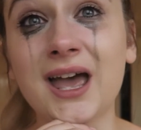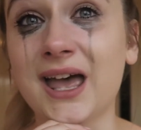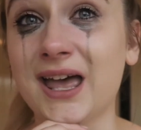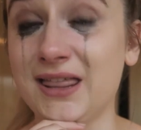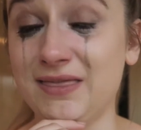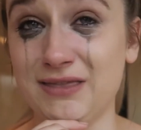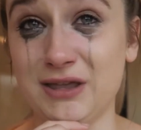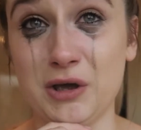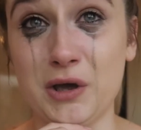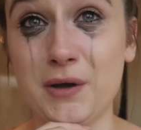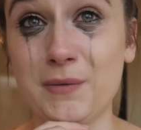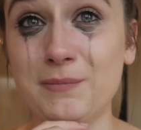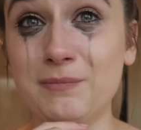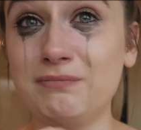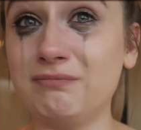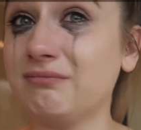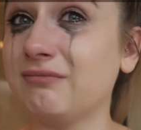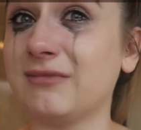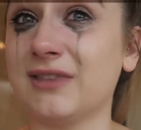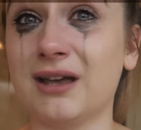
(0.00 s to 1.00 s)
and that
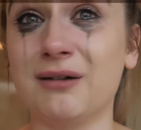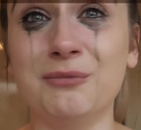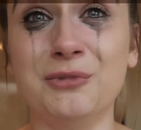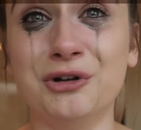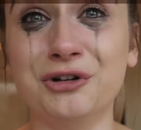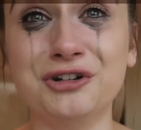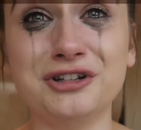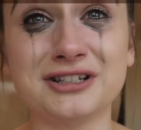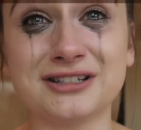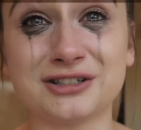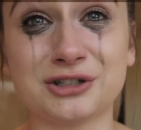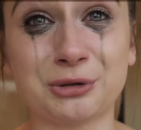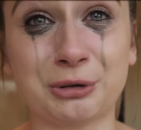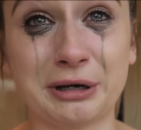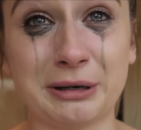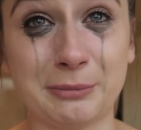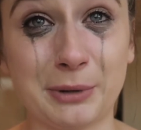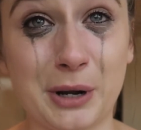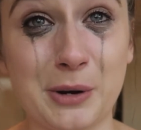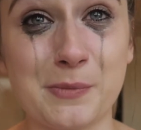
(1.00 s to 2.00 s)
I'm not just
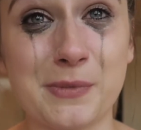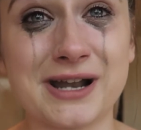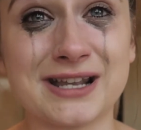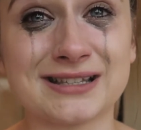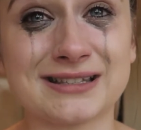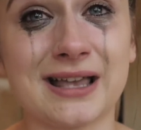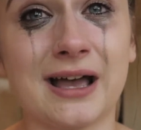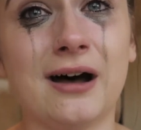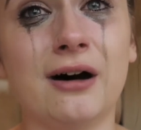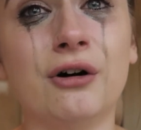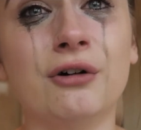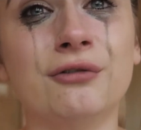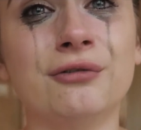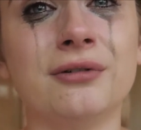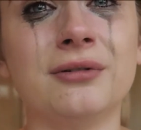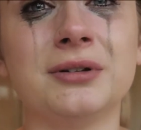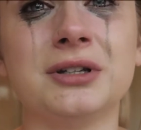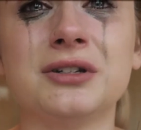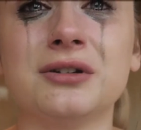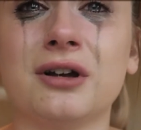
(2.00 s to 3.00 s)
talking about myself.
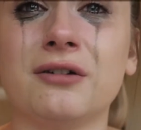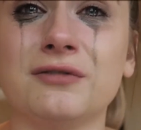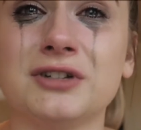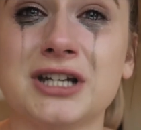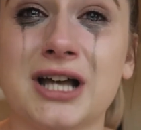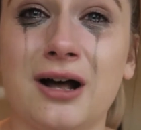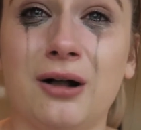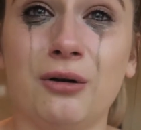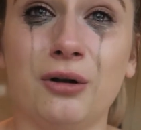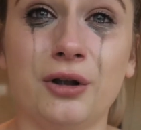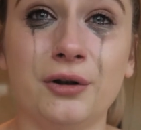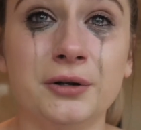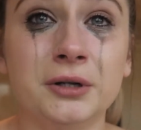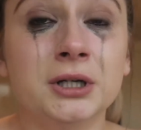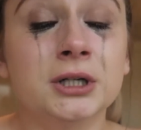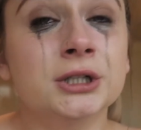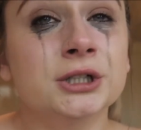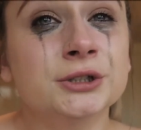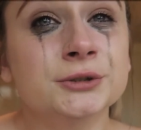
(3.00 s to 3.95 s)
I do have a towel on.